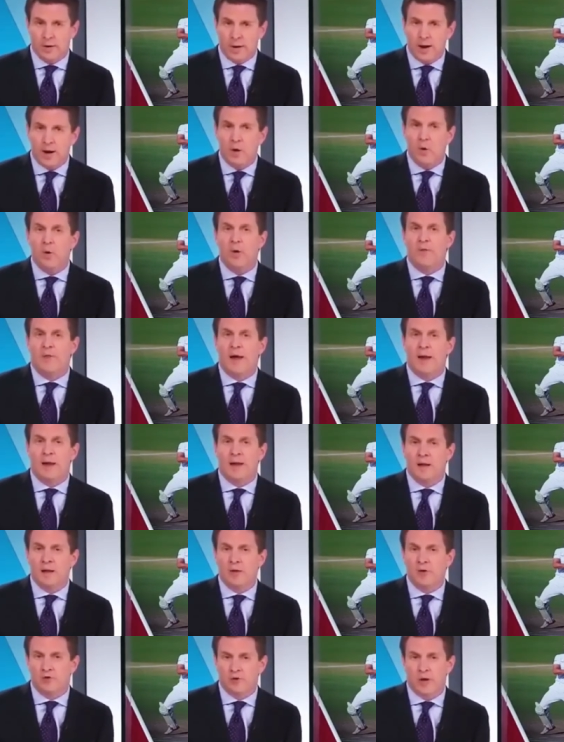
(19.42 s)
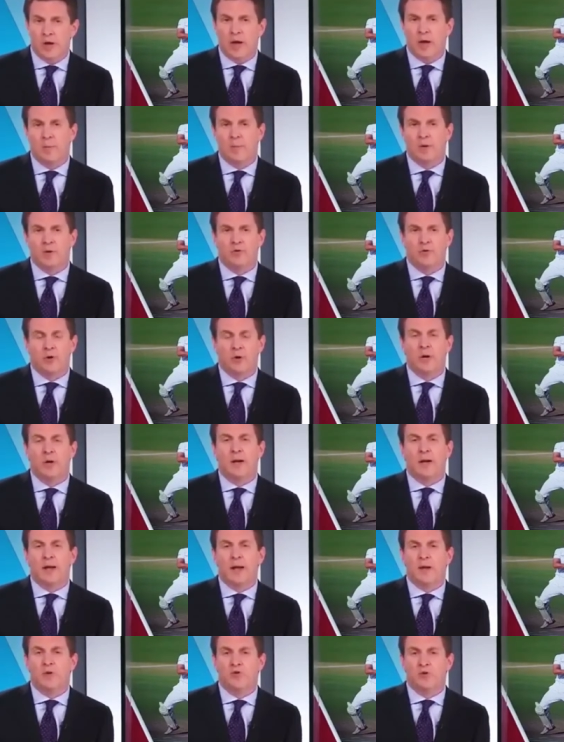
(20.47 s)
Now, that English game is
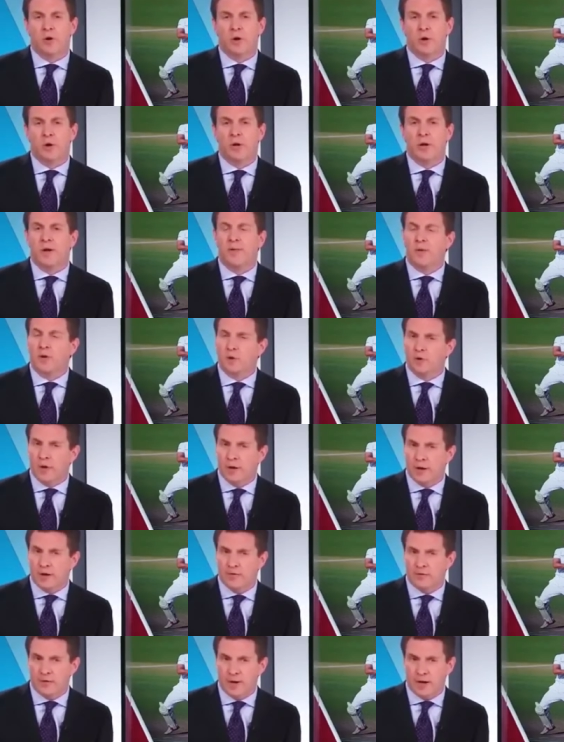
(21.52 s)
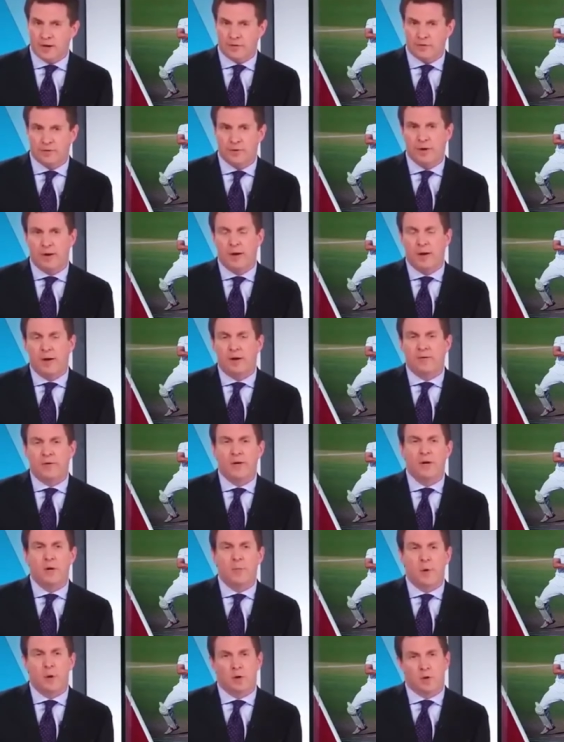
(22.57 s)
starting to catch on in the United States.
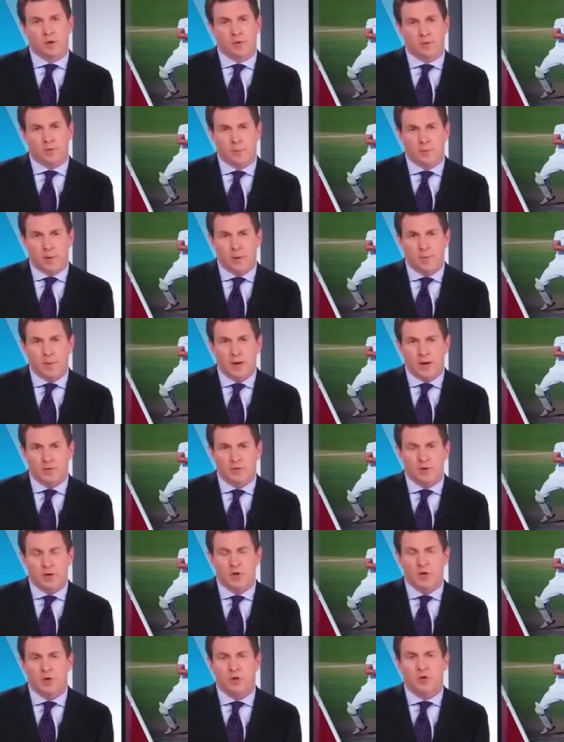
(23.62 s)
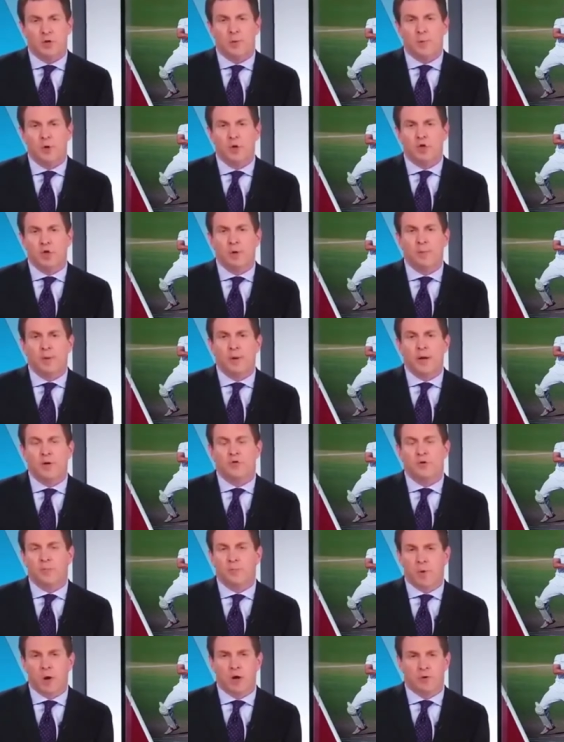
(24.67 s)
Tina Martin from PBS station
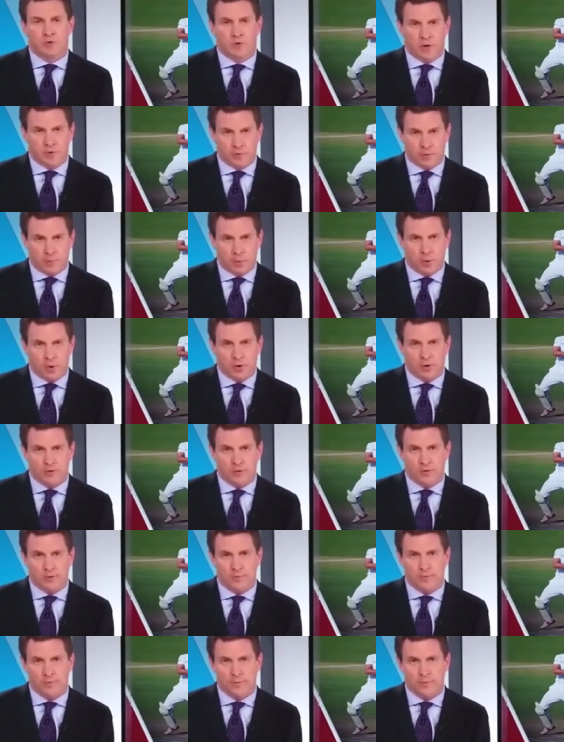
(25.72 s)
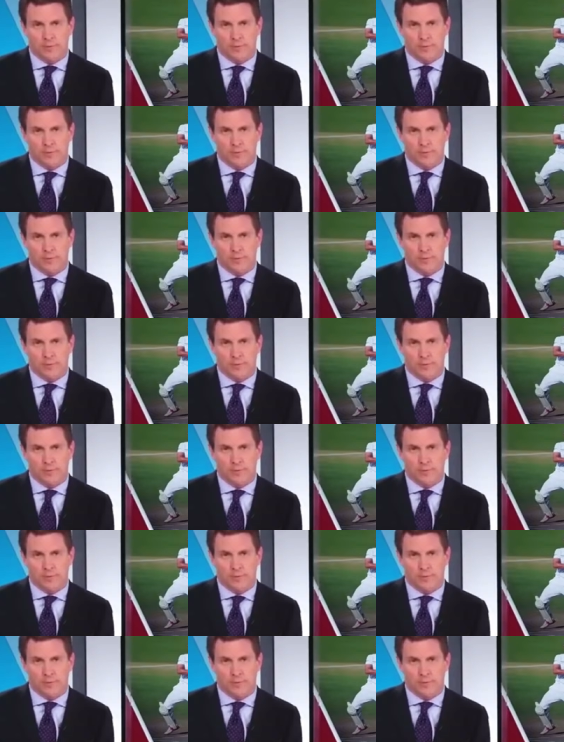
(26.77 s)
WGBH in Boston reports.